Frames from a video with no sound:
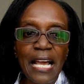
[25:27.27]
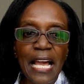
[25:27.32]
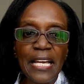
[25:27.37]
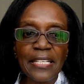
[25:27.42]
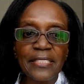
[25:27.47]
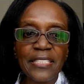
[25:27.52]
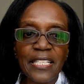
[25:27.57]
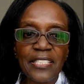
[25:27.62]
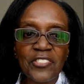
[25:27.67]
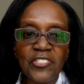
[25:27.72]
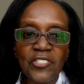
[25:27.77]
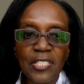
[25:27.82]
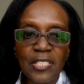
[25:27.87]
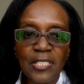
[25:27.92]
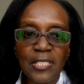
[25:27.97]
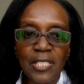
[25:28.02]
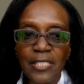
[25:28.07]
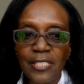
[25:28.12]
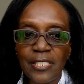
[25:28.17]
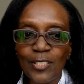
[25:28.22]
and there's
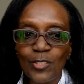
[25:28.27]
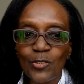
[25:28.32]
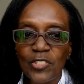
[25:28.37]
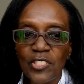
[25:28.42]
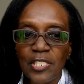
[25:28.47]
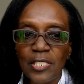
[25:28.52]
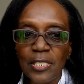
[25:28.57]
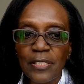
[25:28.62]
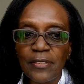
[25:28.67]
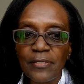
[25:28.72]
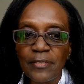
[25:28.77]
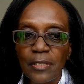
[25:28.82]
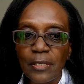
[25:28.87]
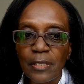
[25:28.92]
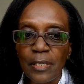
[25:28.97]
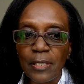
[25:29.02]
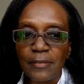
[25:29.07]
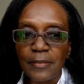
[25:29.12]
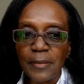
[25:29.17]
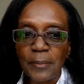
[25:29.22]
just a little sliver
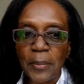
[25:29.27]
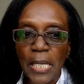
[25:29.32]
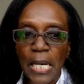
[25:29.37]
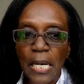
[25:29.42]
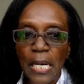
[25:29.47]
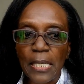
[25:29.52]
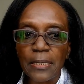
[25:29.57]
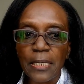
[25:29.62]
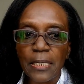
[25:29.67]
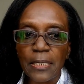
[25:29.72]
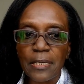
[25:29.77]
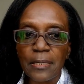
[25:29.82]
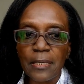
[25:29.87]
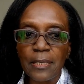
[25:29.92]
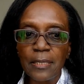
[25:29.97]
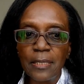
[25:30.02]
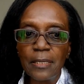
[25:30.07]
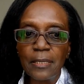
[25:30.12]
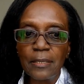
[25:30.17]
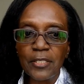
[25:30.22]
of the pie that's
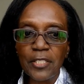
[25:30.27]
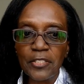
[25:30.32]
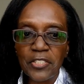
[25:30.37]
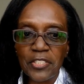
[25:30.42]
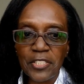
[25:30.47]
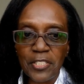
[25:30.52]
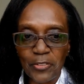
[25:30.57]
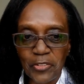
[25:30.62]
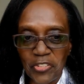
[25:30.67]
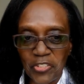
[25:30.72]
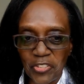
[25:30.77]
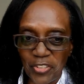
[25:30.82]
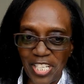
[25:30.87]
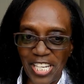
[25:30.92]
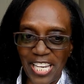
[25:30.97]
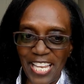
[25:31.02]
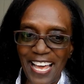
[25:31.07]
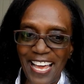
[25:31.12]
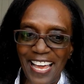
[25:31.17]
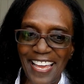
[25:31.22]
your social
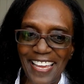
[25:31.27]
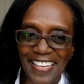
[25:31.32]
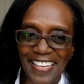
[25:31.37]
life.